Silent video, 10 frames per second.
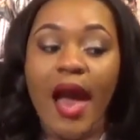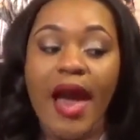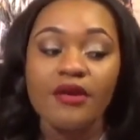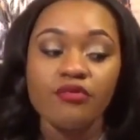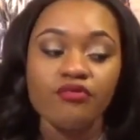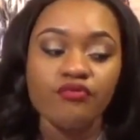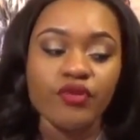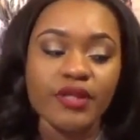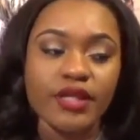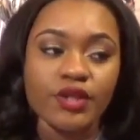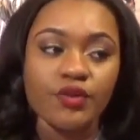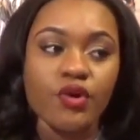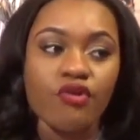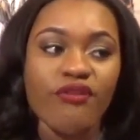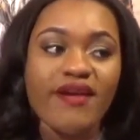I don't really, you
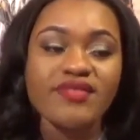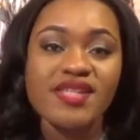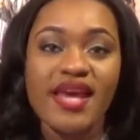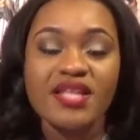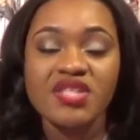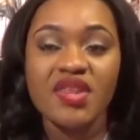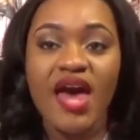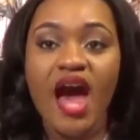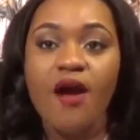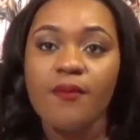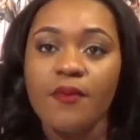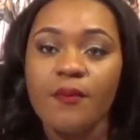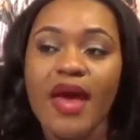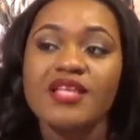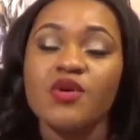know, gravitate to the
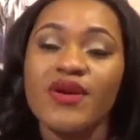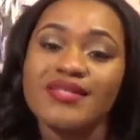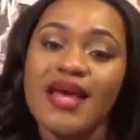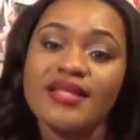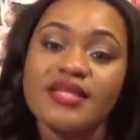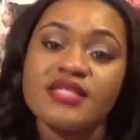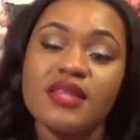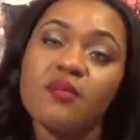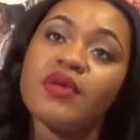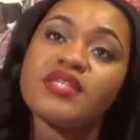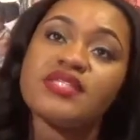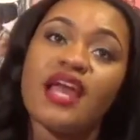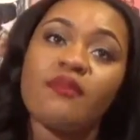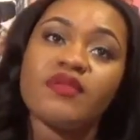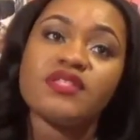album as quick as I did to the
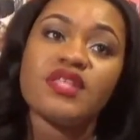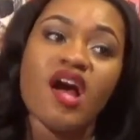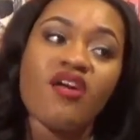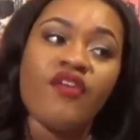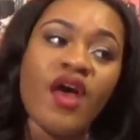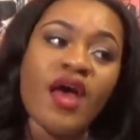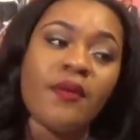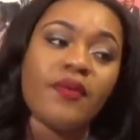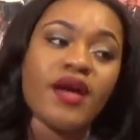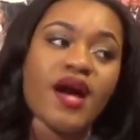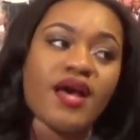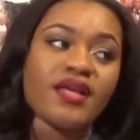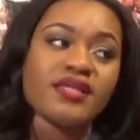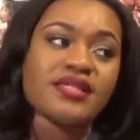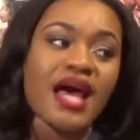mixtape and stuff,
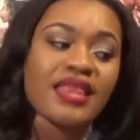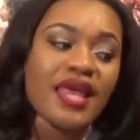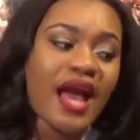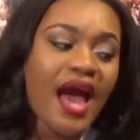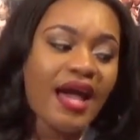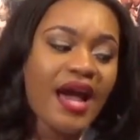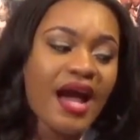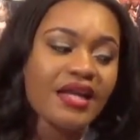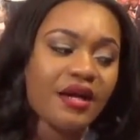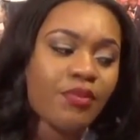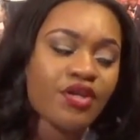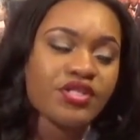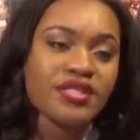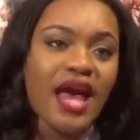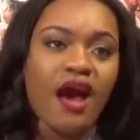because I think I kind of
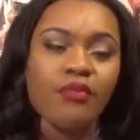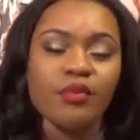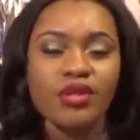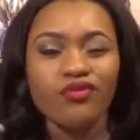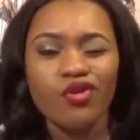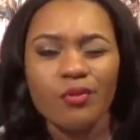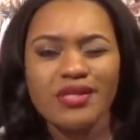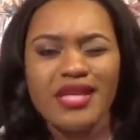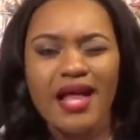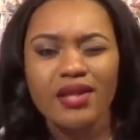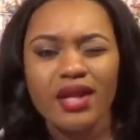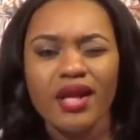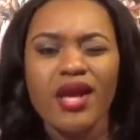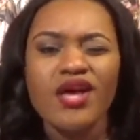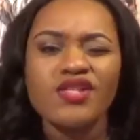purchased the album with the wrong
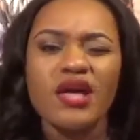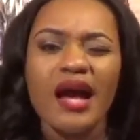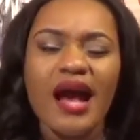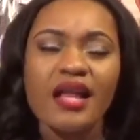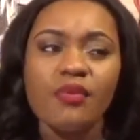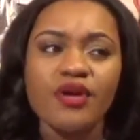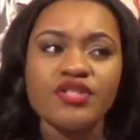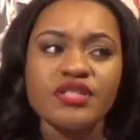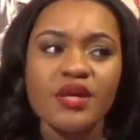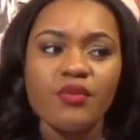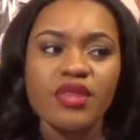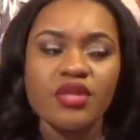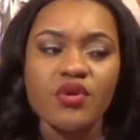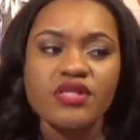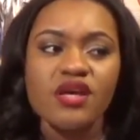mentality. So I kind of purchased it with the
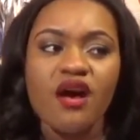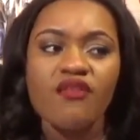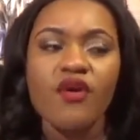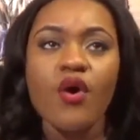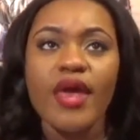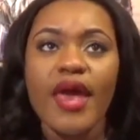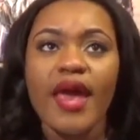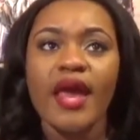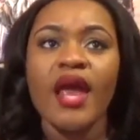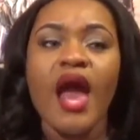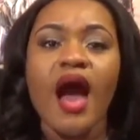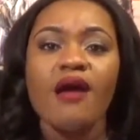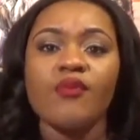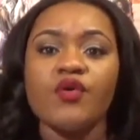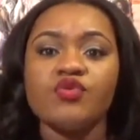thoughts of, okay,
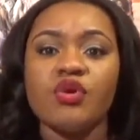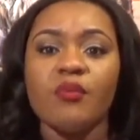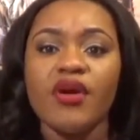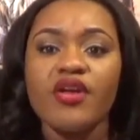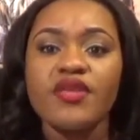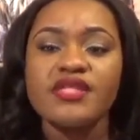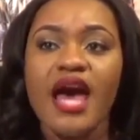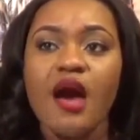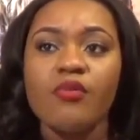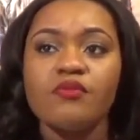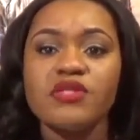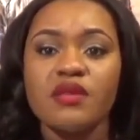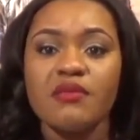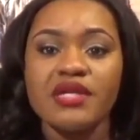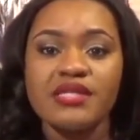I'm going to compare this album to
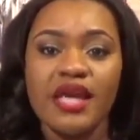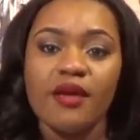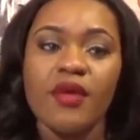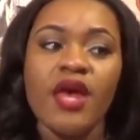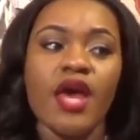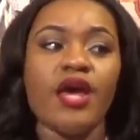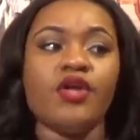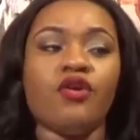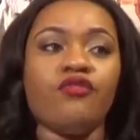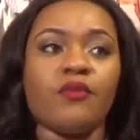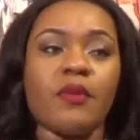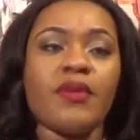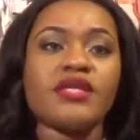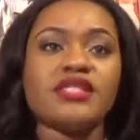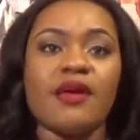the mixtape. And you know, from the
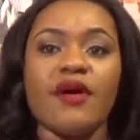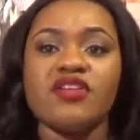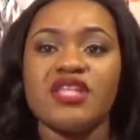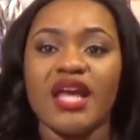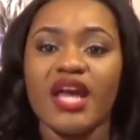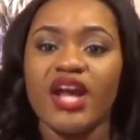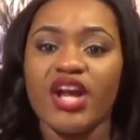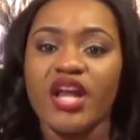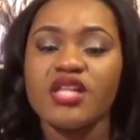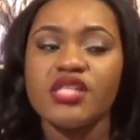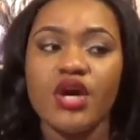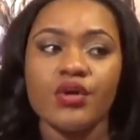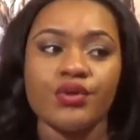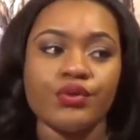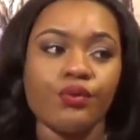mixtape, I'll sit here and I'll
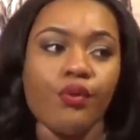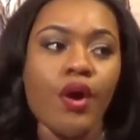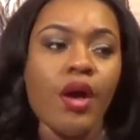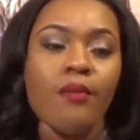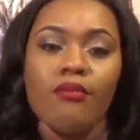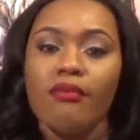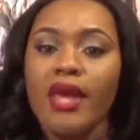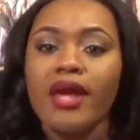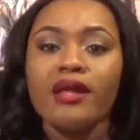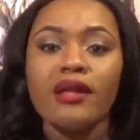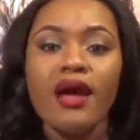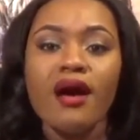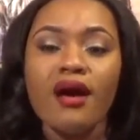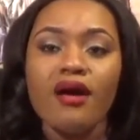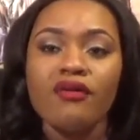tell you, Make
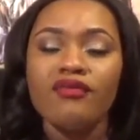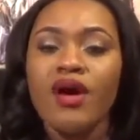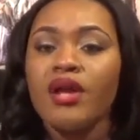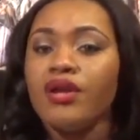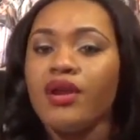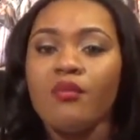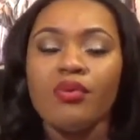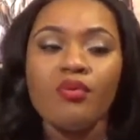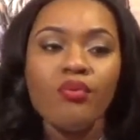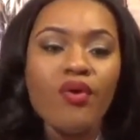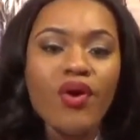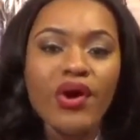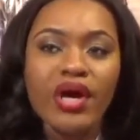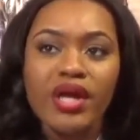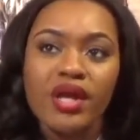Love,
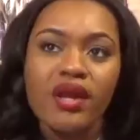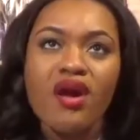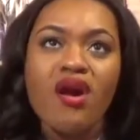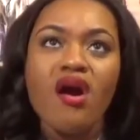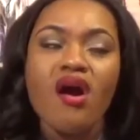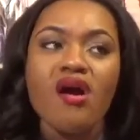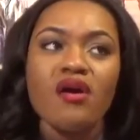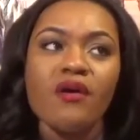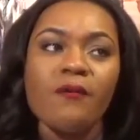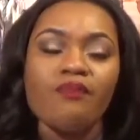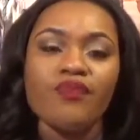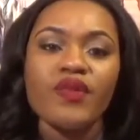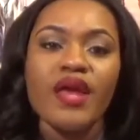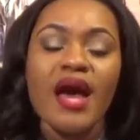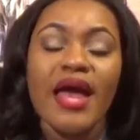#1,
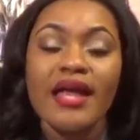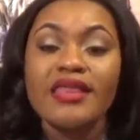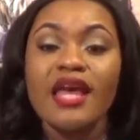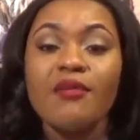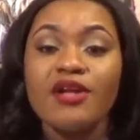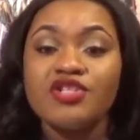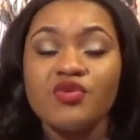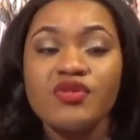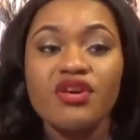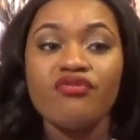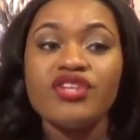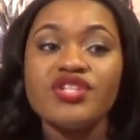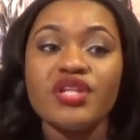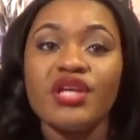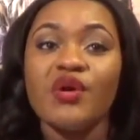Ain't Think About You was
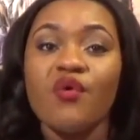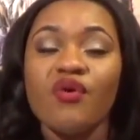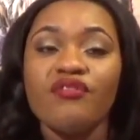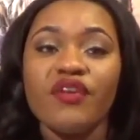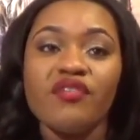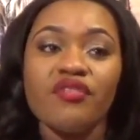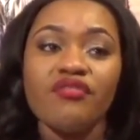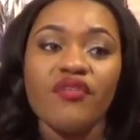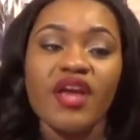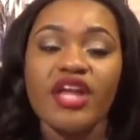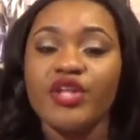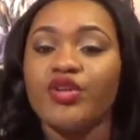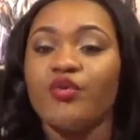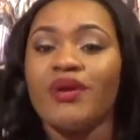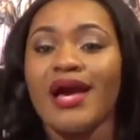originally on Fan of a Fan. You
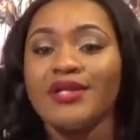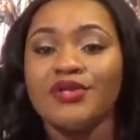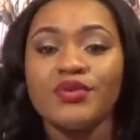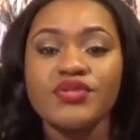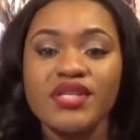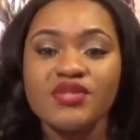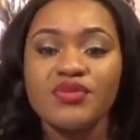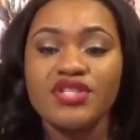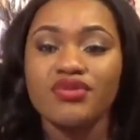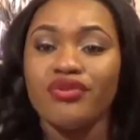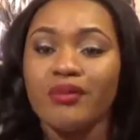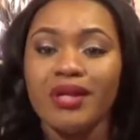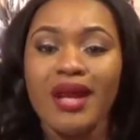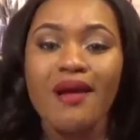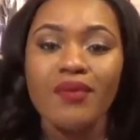know, we got Deuces, which is
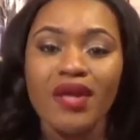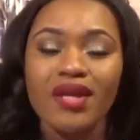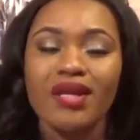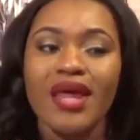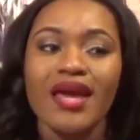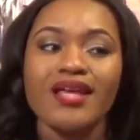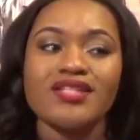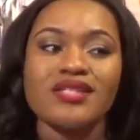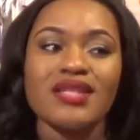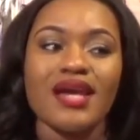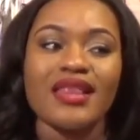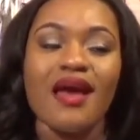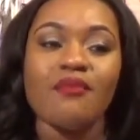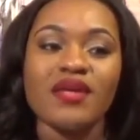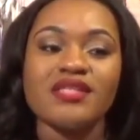Grammy nominated. Like, it's just like
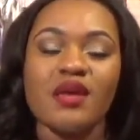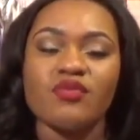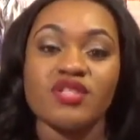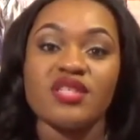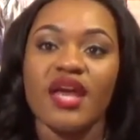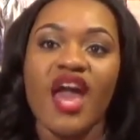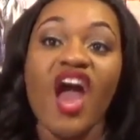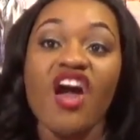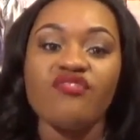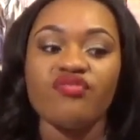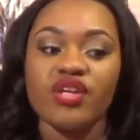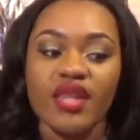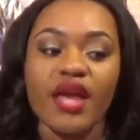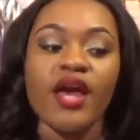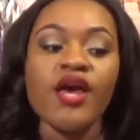that mixtape, which is like
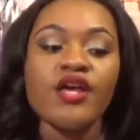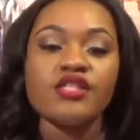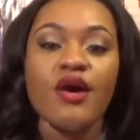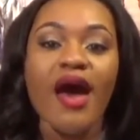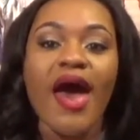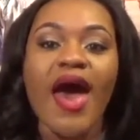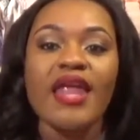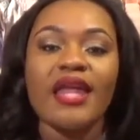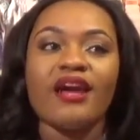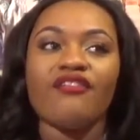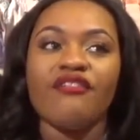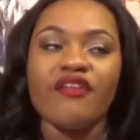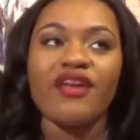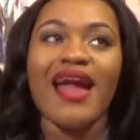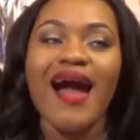everything. So I had like
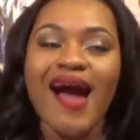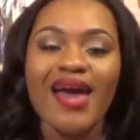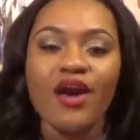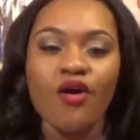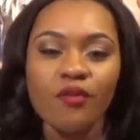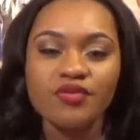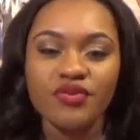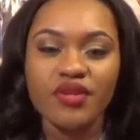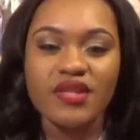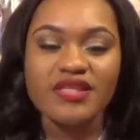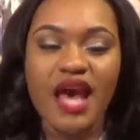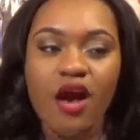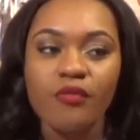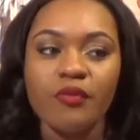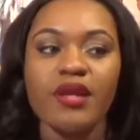very high hopes for this
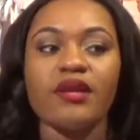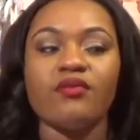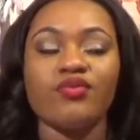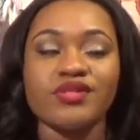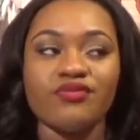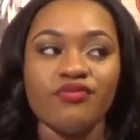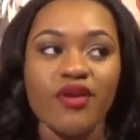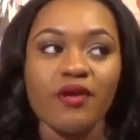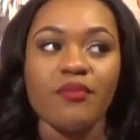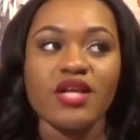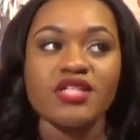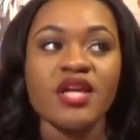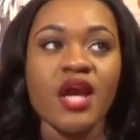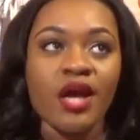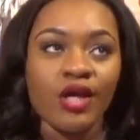album and was very much,
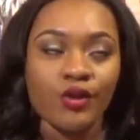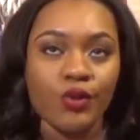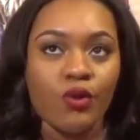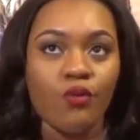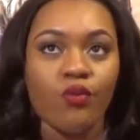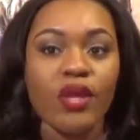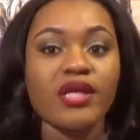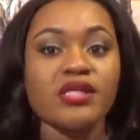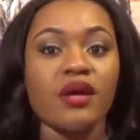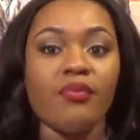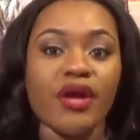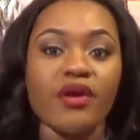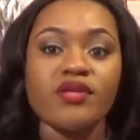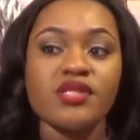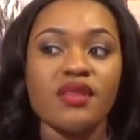you know, willing to
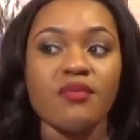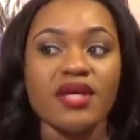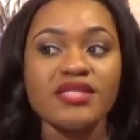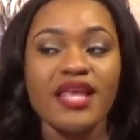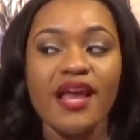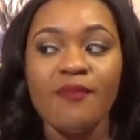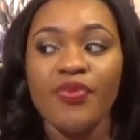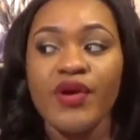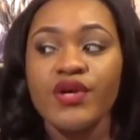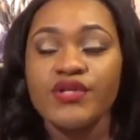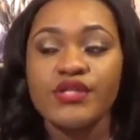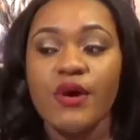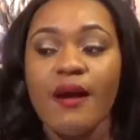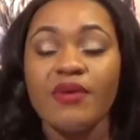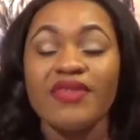compare it to the mixtape. So
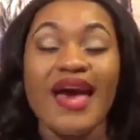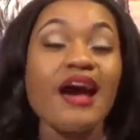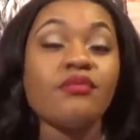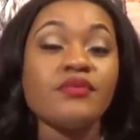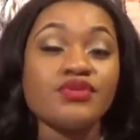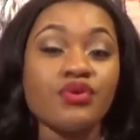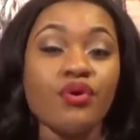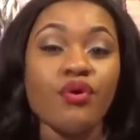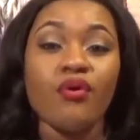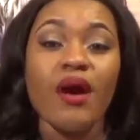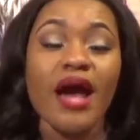I mean, the album is cool.